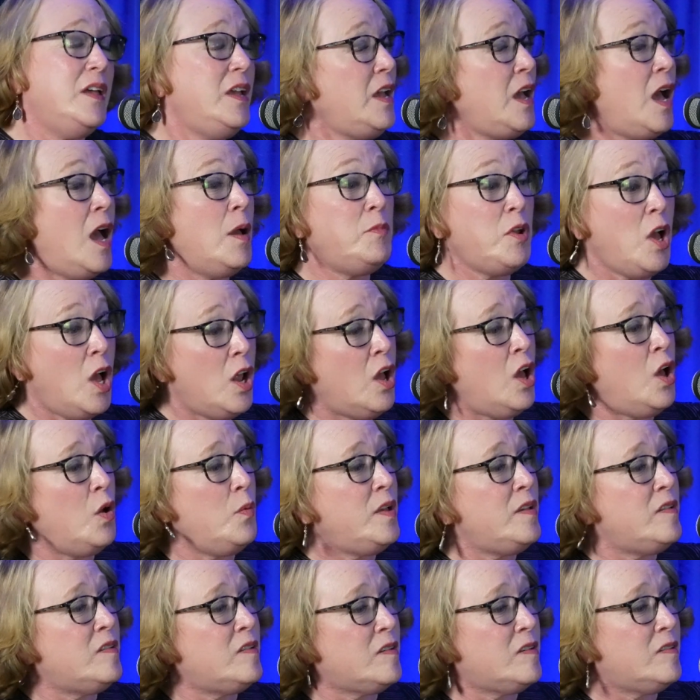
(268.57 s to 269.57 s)
I'm not
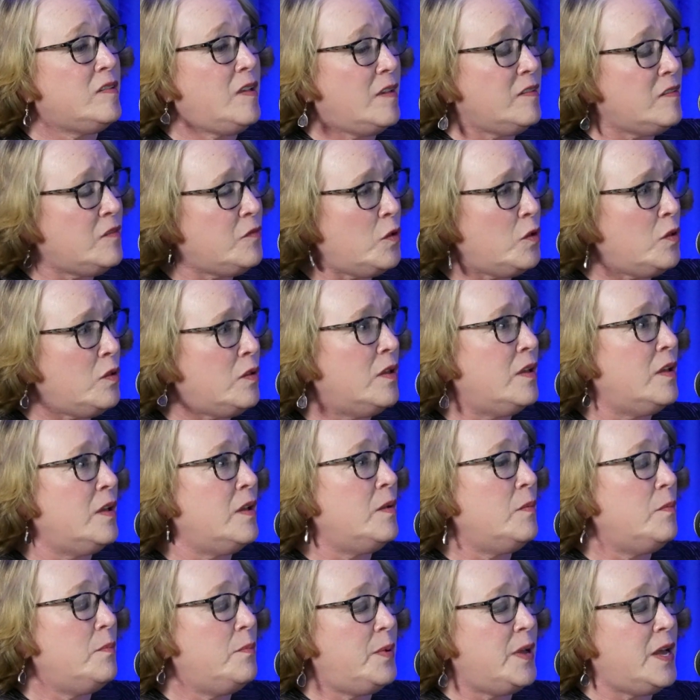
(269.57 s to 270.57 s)
always successful,
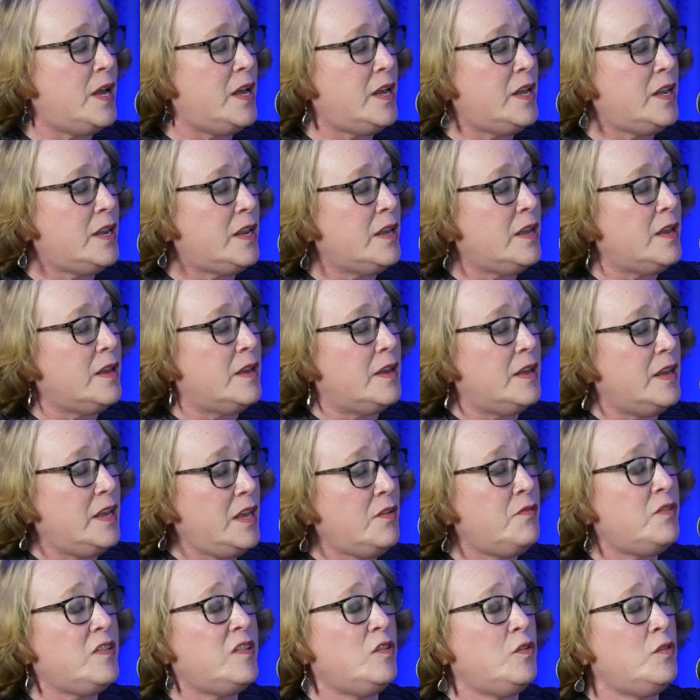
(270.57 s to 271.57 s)
but
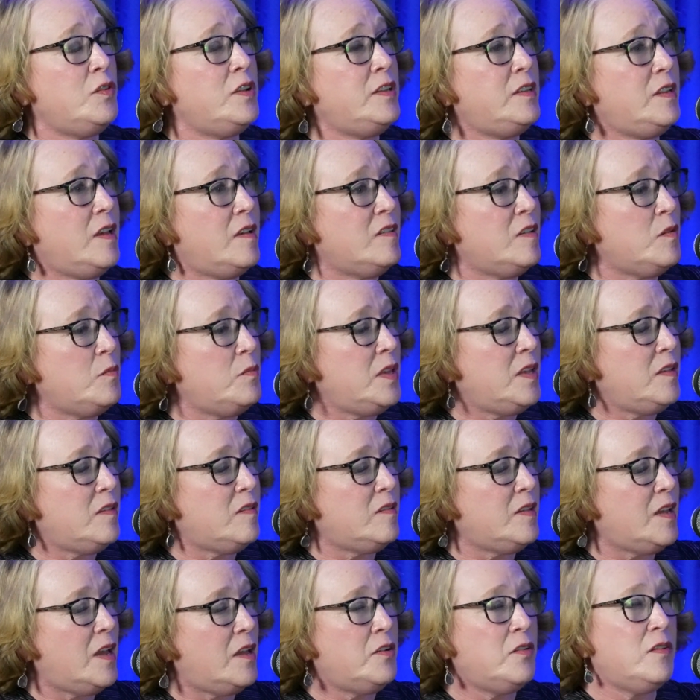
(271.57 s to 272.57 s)
if a student doesn't meet
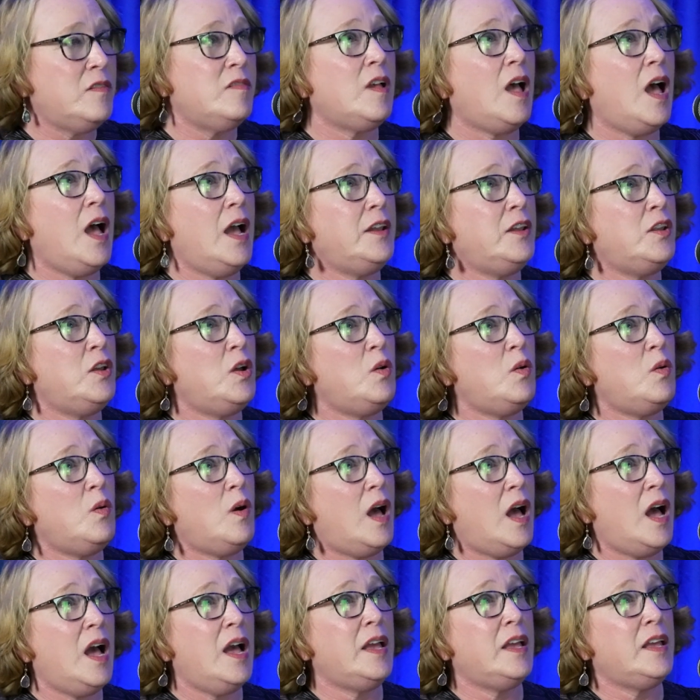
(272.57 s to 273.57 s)
standards, I know
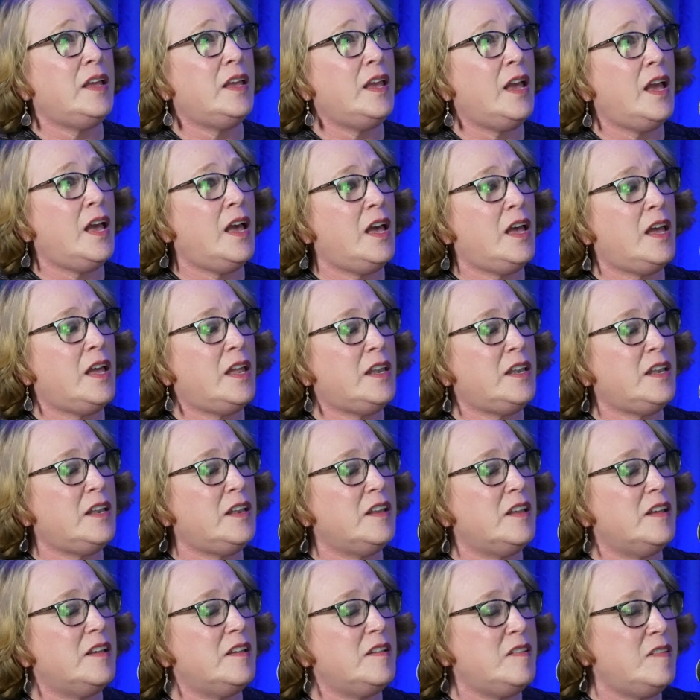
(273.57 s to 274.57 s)
I
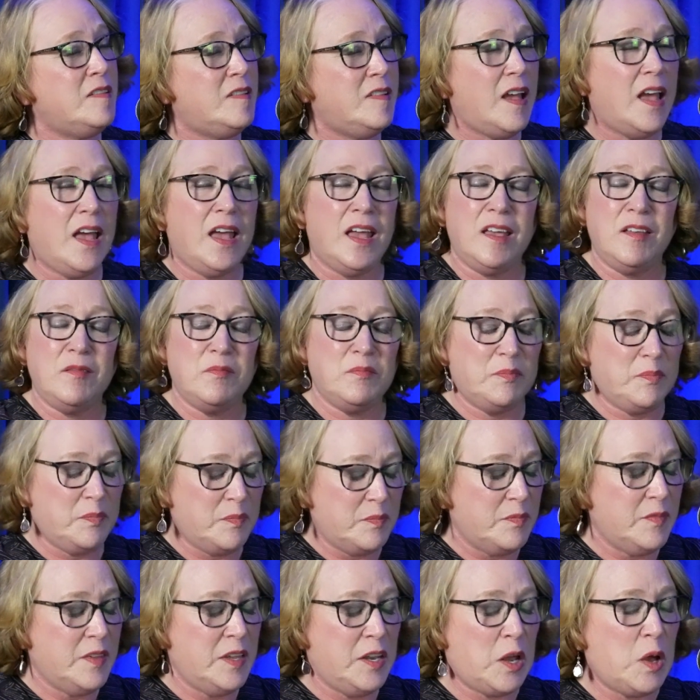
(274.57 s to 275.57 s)
can say,
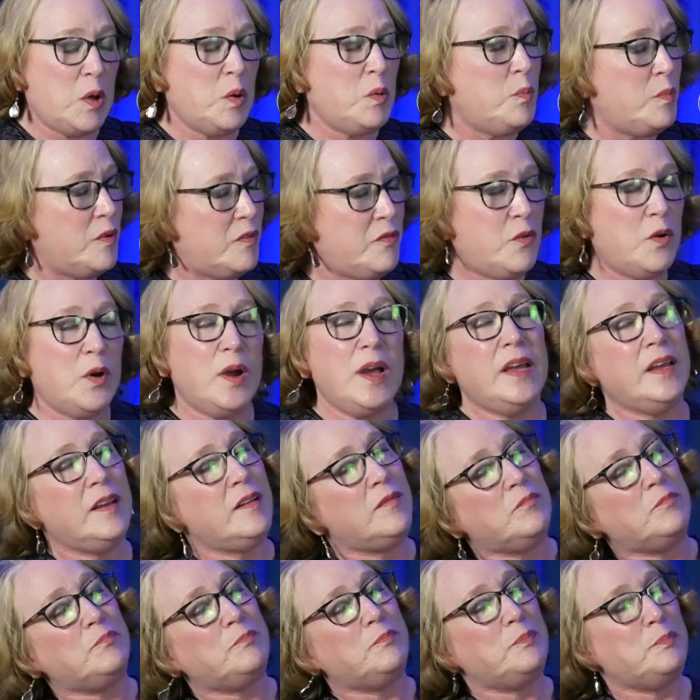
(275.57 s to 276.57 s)
before I
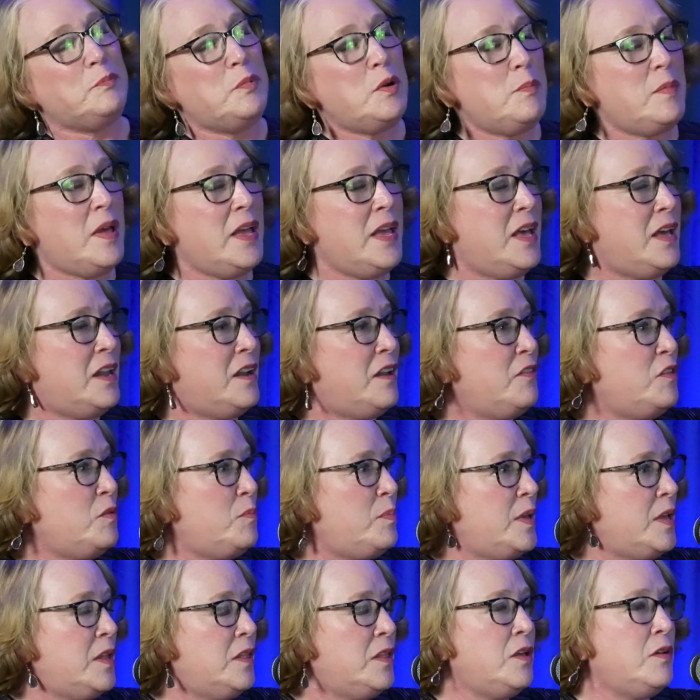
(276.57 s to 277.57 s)
put my head on the
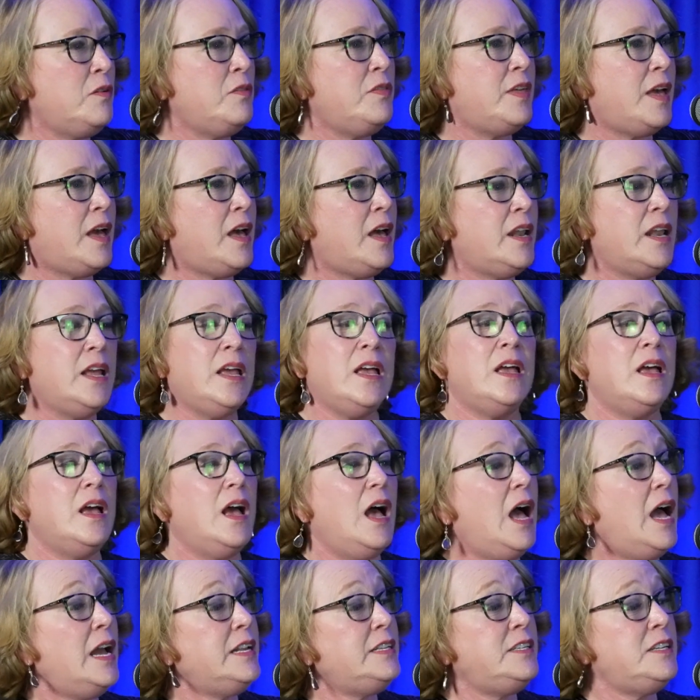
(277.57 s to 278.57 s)
pillow that
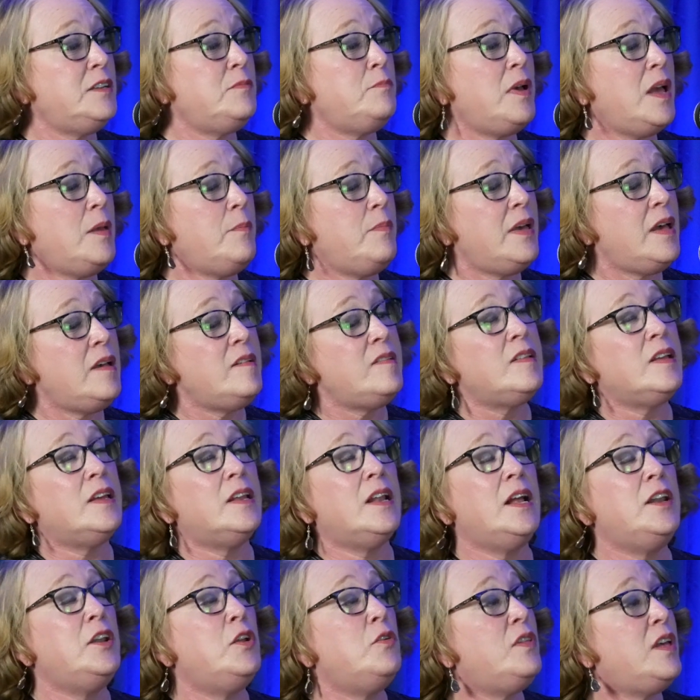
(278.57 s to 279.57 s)
I did my best and
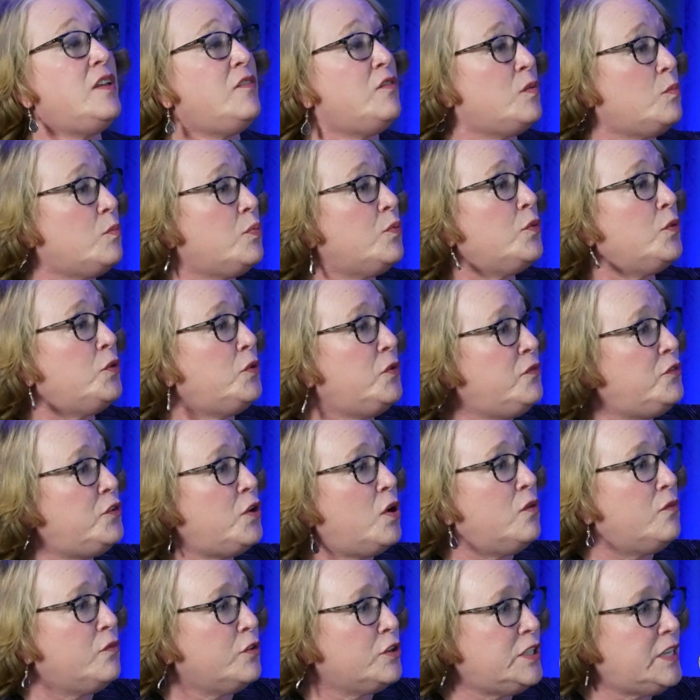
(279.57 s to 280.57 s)
I know they've improved
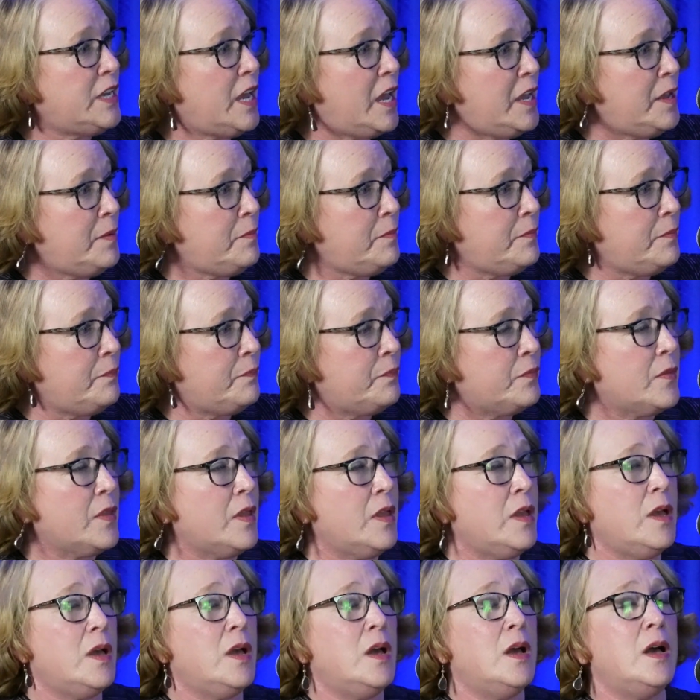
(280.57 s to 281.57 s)
over time.
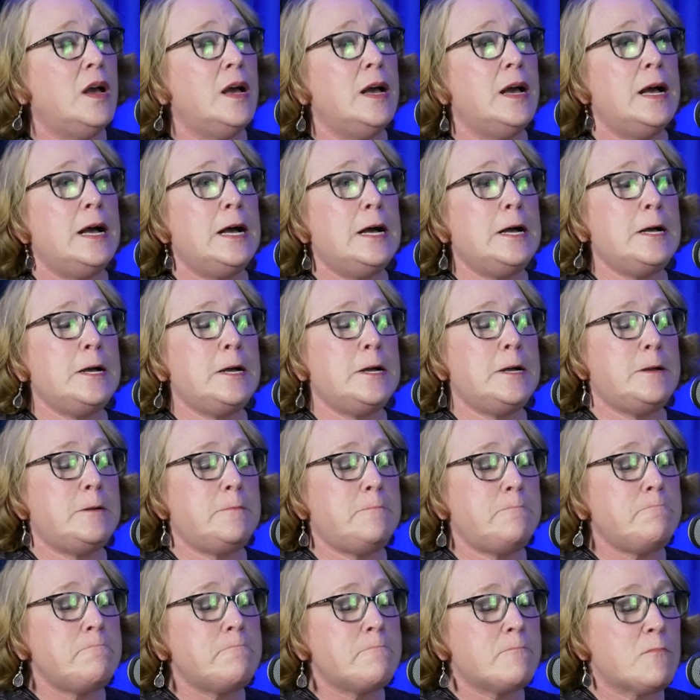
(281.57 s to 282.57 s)

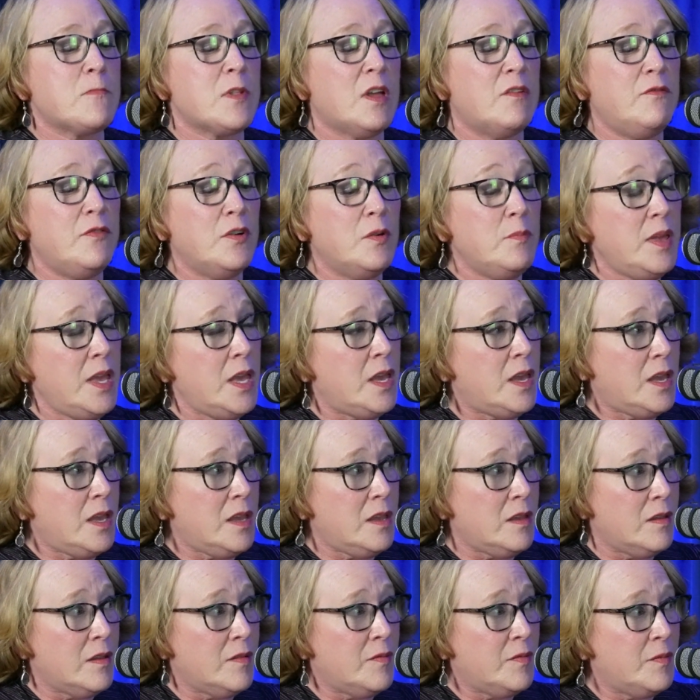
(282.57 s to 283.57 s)
For me,